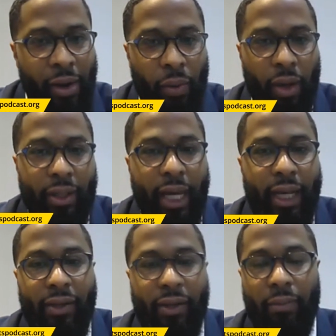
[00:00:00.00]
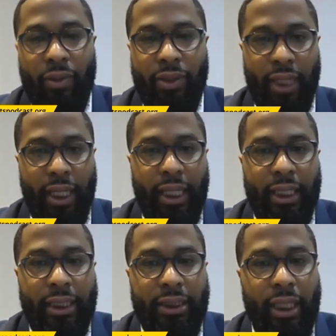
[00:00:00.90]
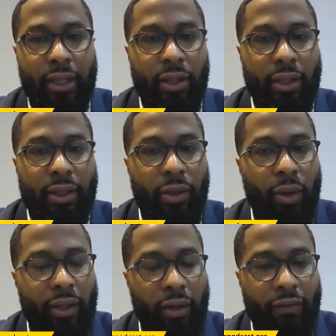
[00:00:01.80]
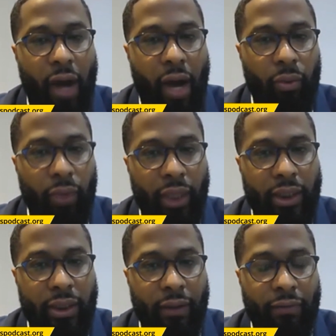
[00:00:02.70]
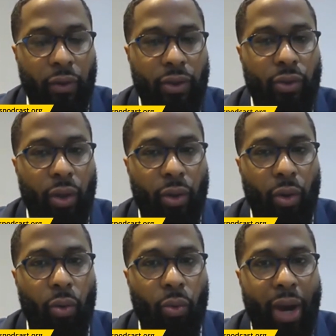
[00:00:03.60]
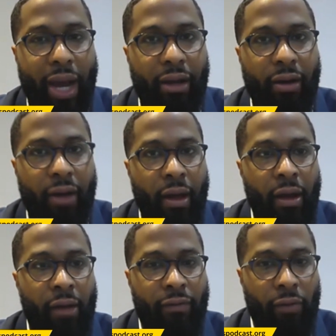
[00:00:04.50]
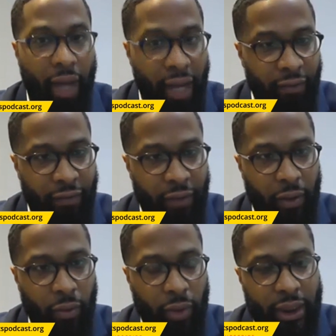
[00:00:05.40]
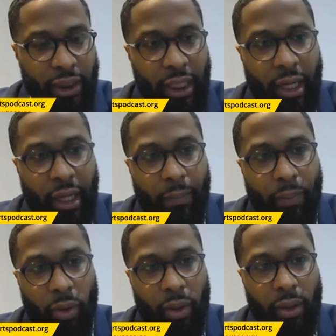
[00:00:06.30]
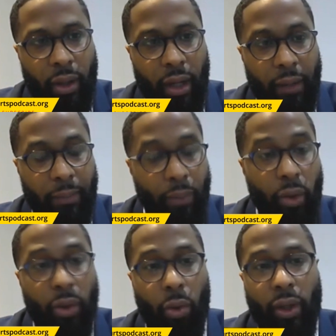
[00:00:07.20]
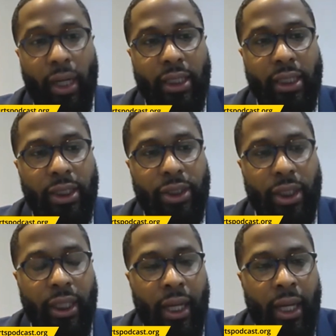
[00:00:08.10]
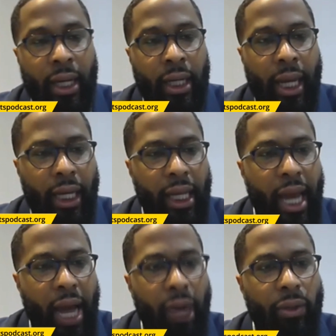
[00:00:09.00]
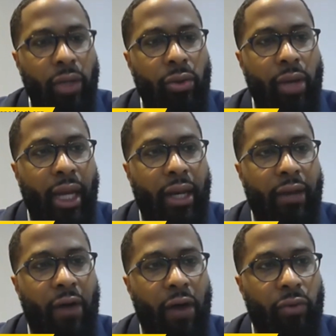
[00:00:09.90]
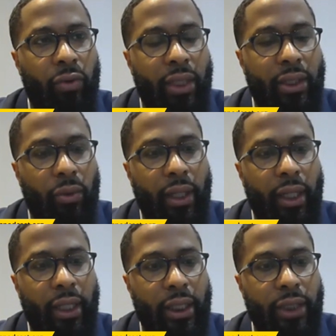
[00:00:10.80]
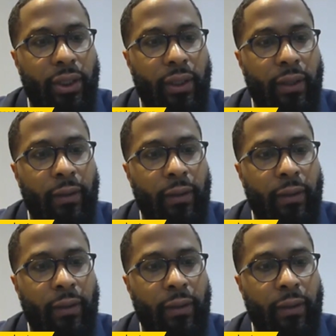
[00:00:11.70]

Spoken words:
Well, Katie Summers is the Director of Outreach for Toronto Right for Life, which is an important organization. Katie, how did you get involved with this organization?